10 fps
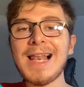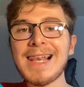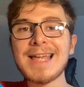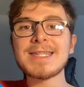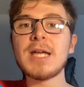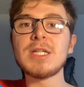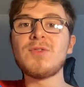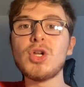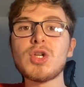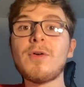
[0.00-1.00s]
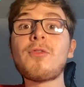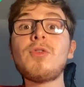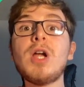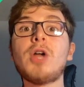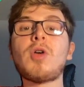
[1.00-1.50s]
Let's get this video to over
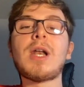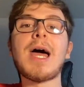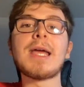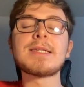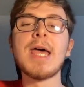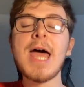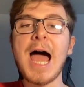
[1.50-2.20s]
300 likes,